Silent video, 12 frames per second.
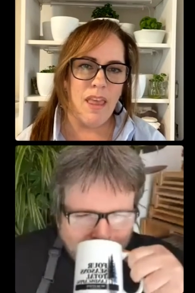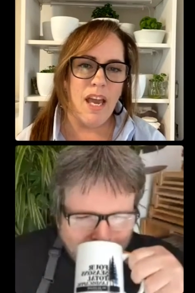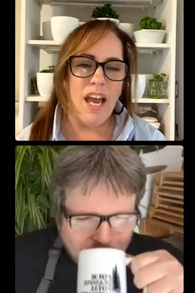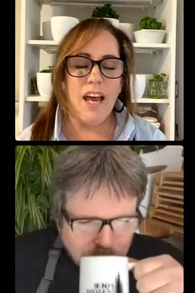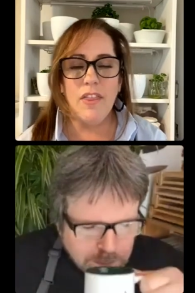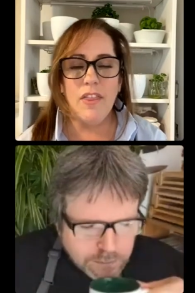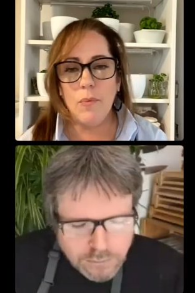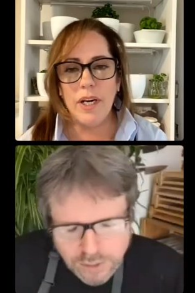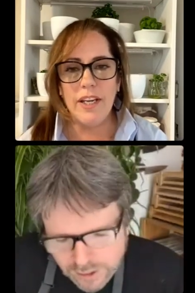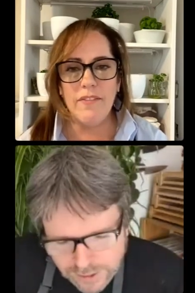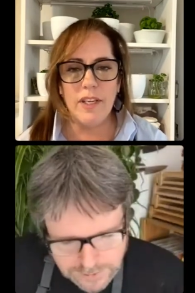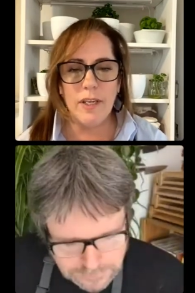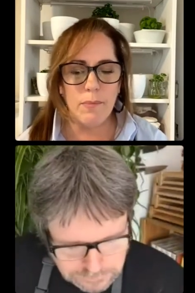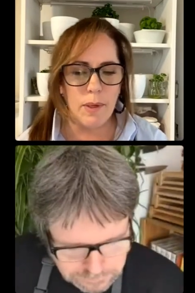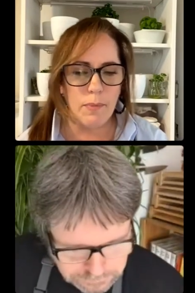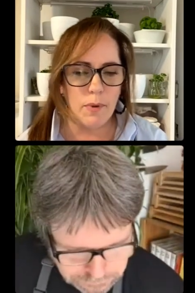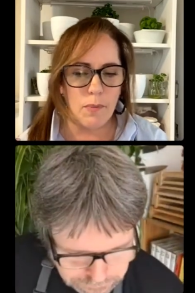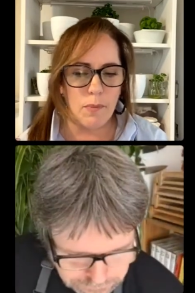Speaker 1: And the one evening
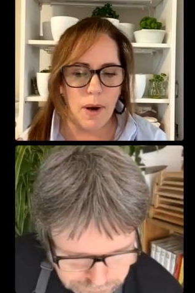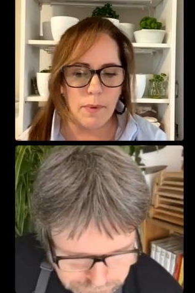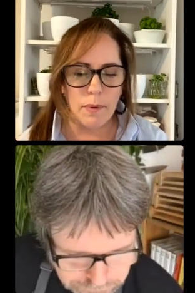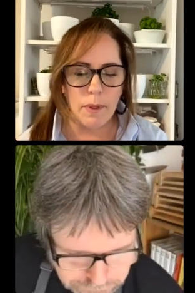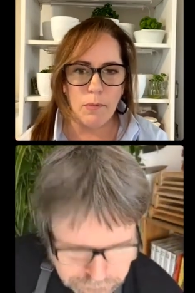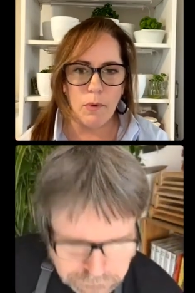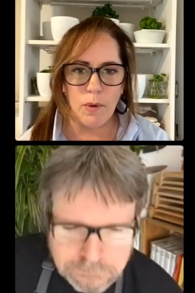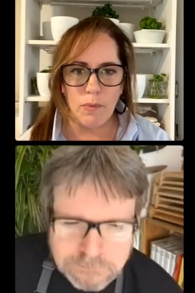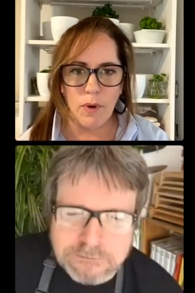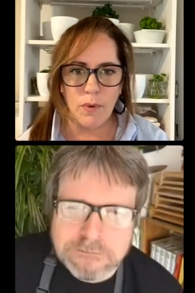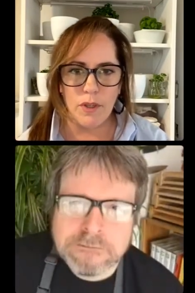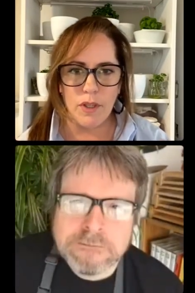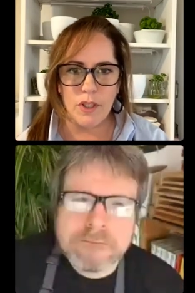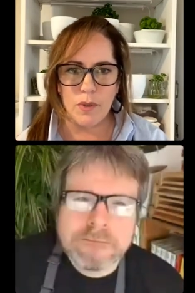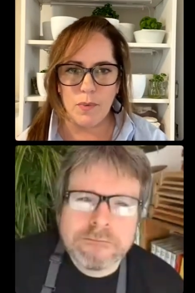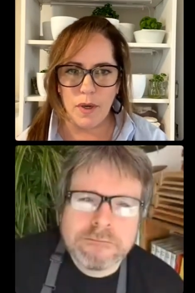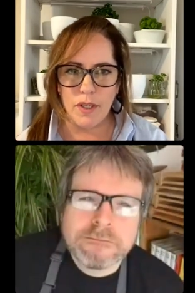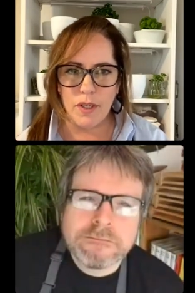people are probably more prone to just
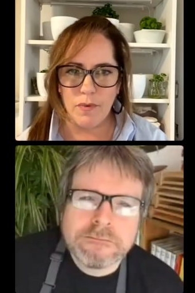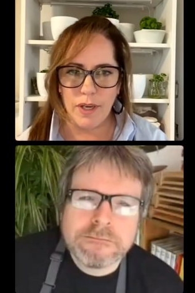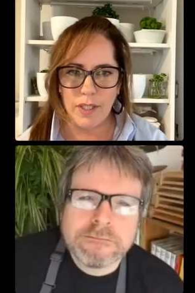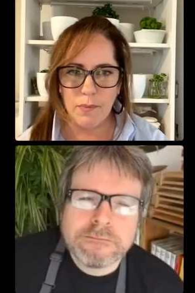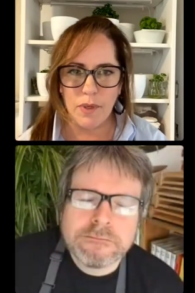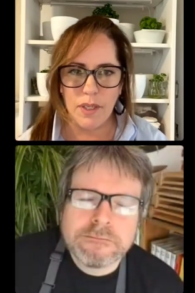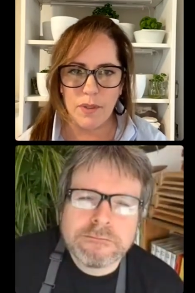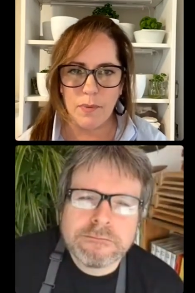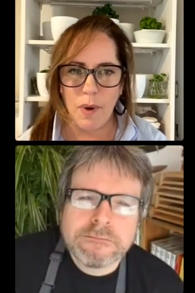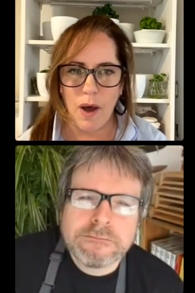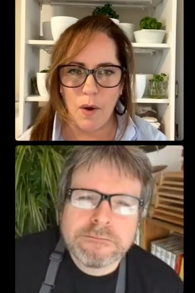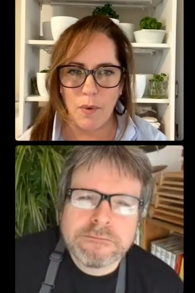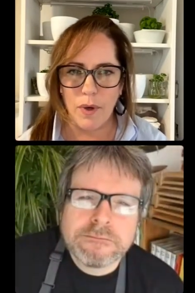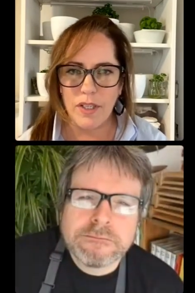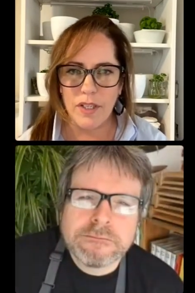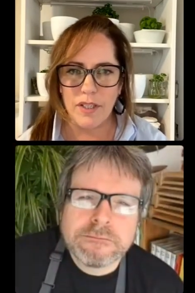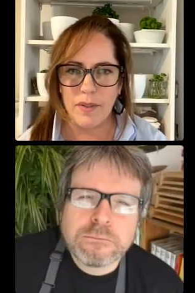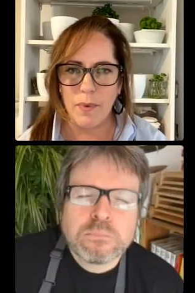want a recipe as well, which
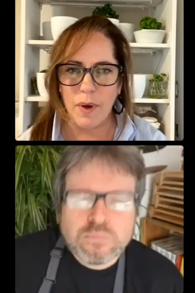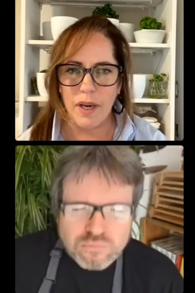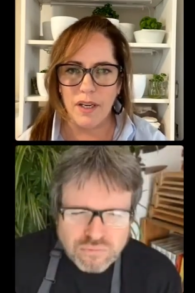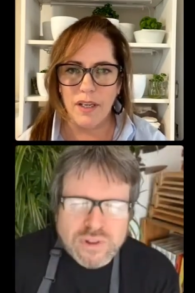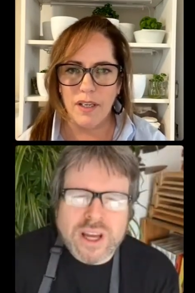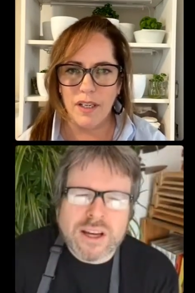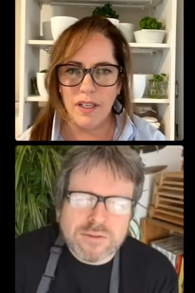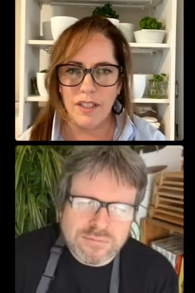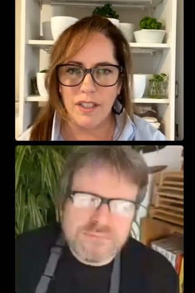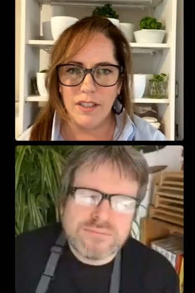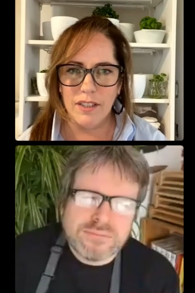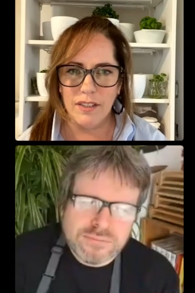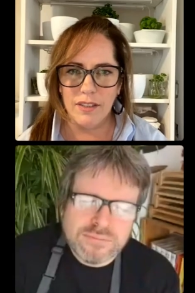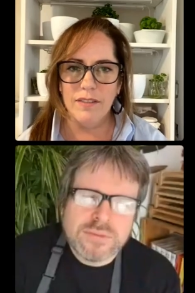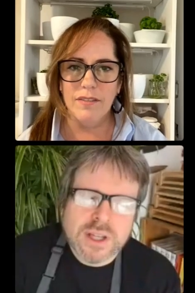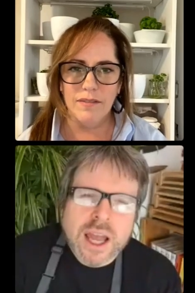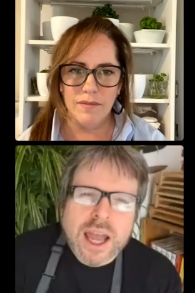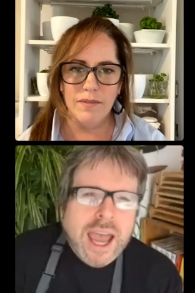is what. And
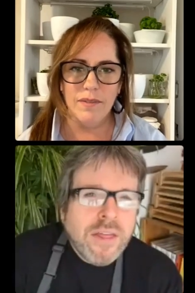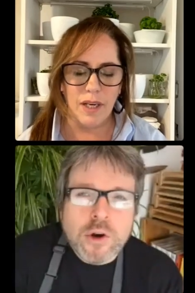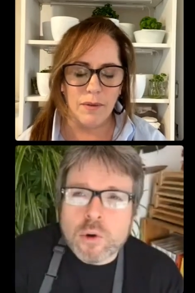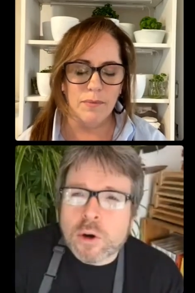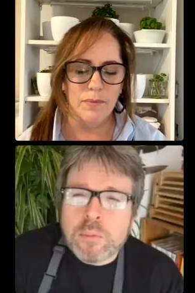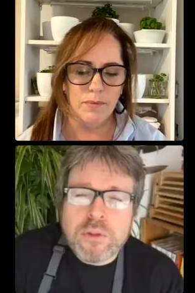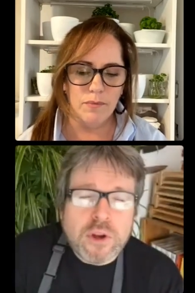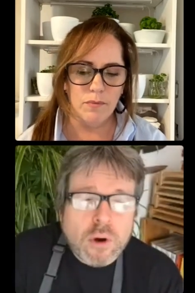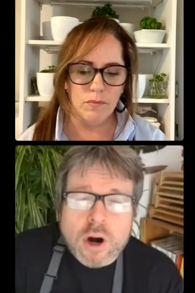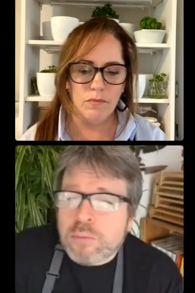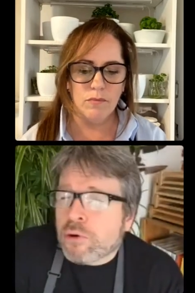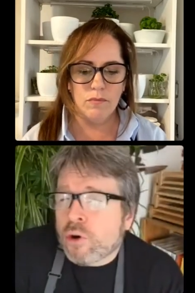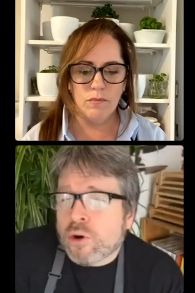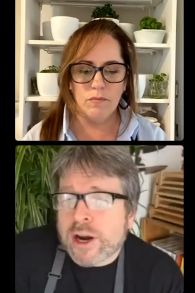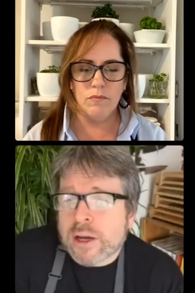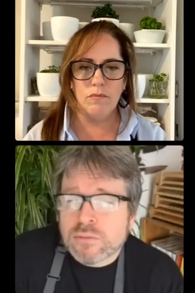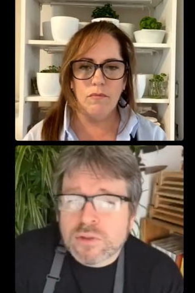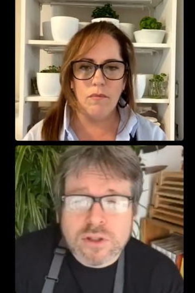
Speaker 2: yeah. there are there are
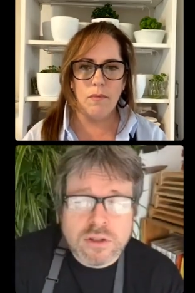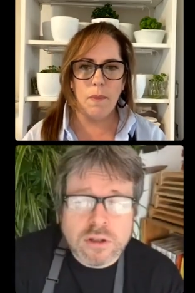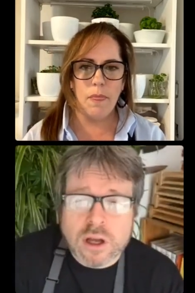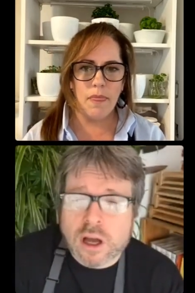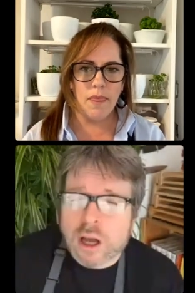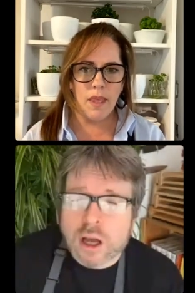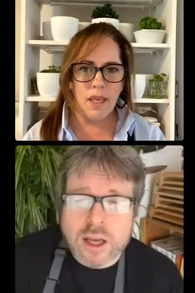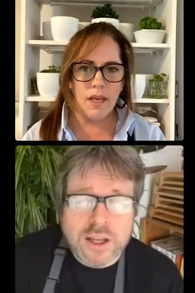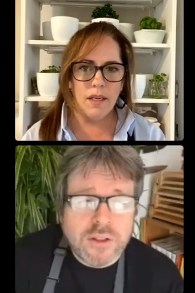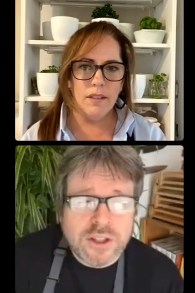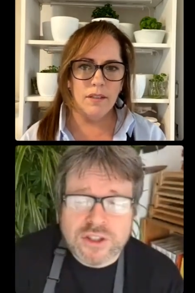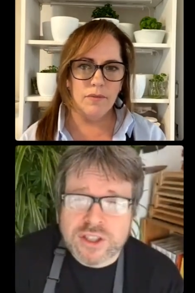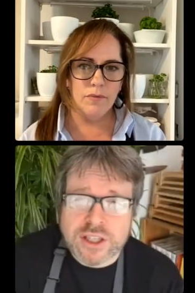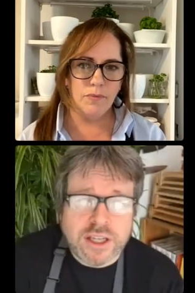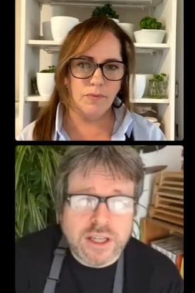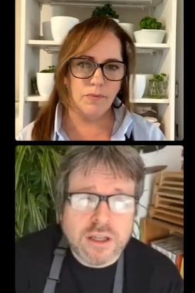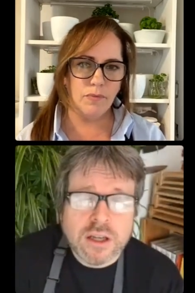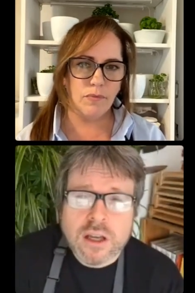programs uh, in the
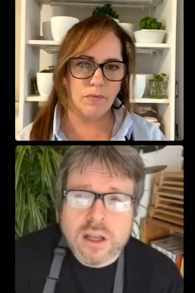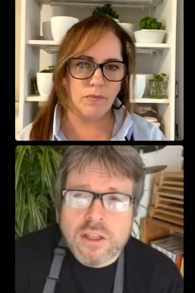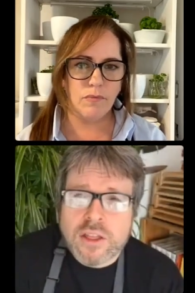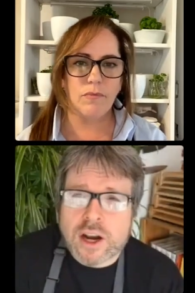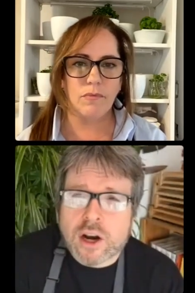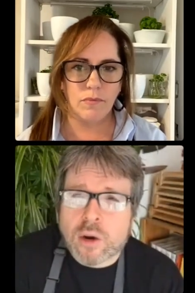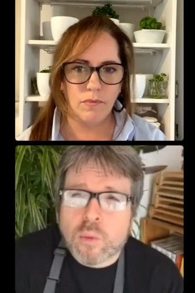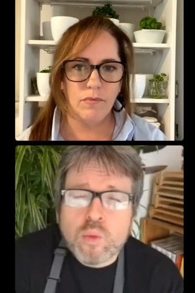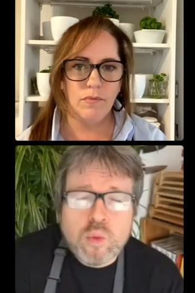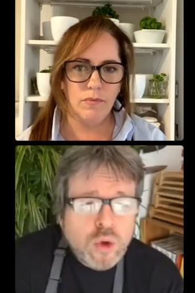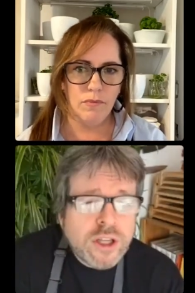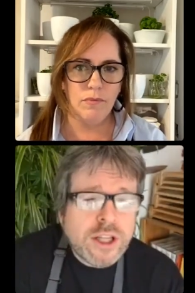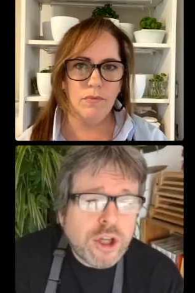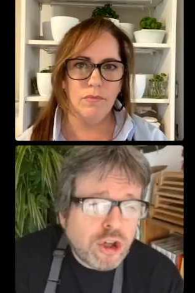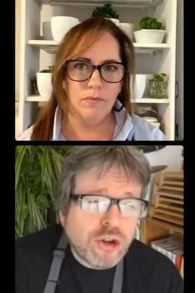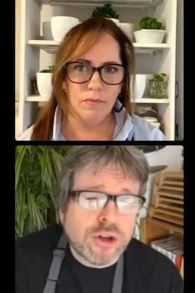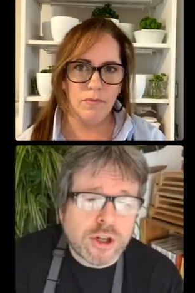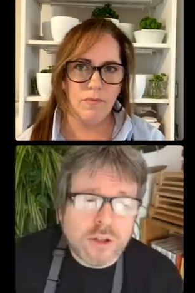city that are really
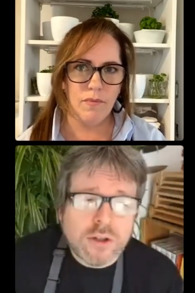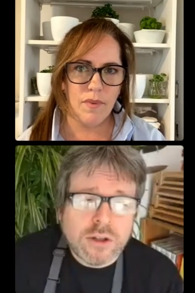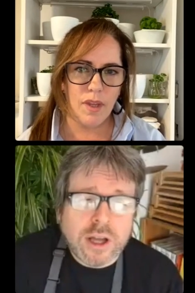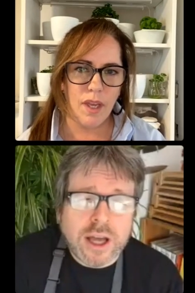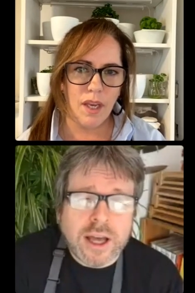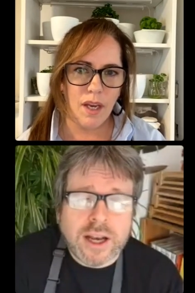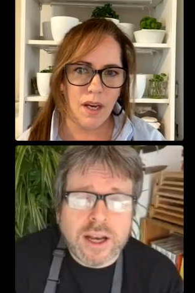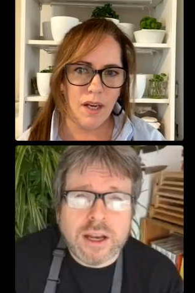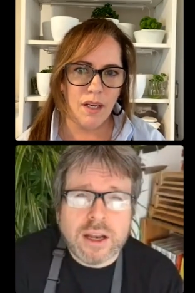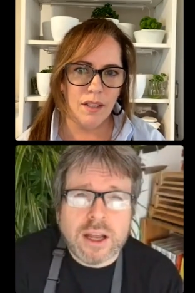good at